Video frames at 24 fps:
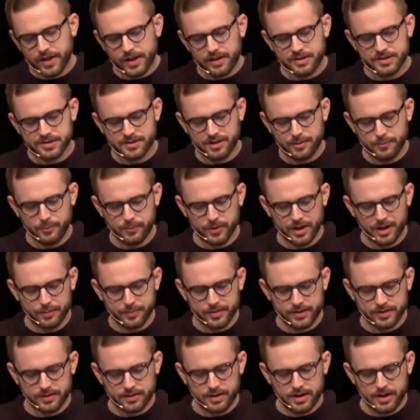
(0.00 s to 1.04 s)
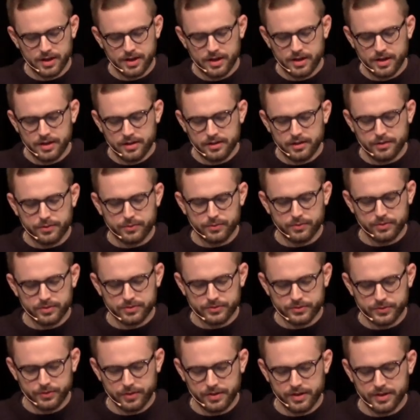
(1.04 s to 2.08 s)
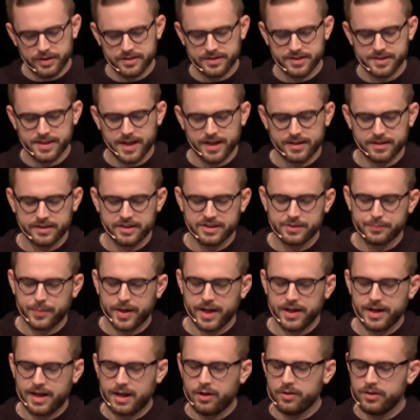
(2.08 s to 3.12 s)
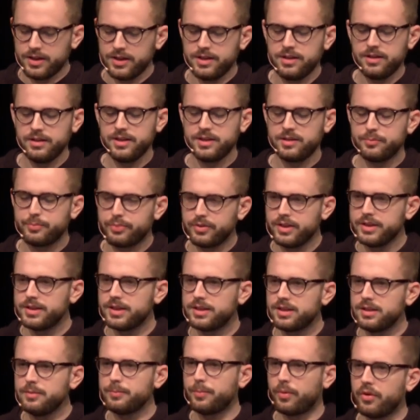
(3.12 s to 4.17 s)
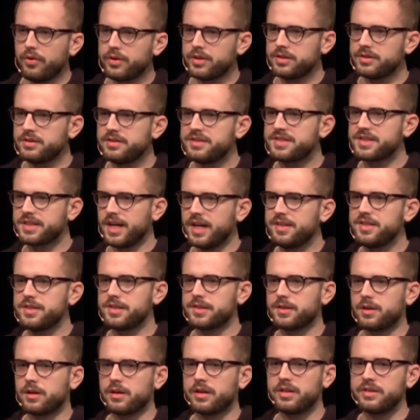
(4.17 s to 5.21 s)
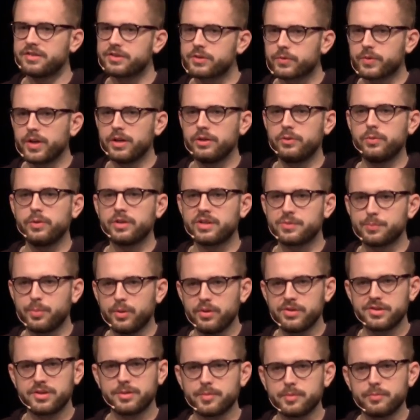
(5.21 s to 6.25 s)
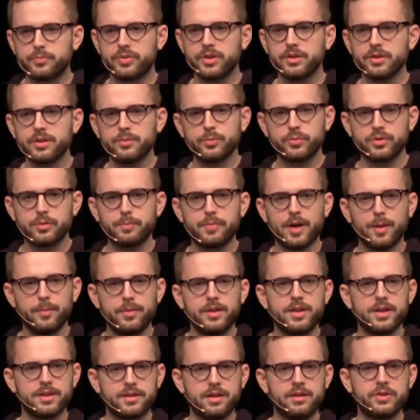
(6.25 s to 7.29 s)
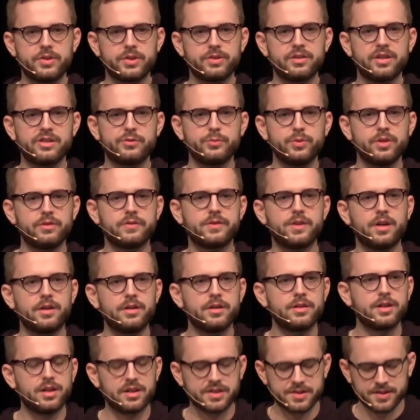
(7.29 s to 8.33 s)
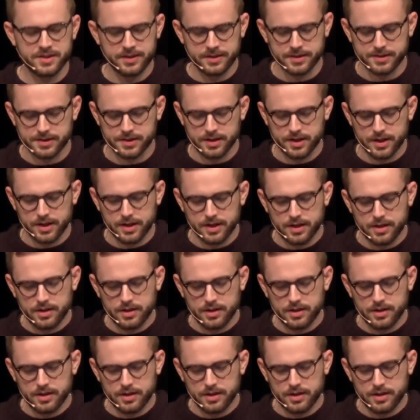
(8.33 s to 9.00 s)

great in some way. But the truth is that despite how legally and politically important these cases are, and it's great to expose them and bring them to the public attention as we have done in the last years,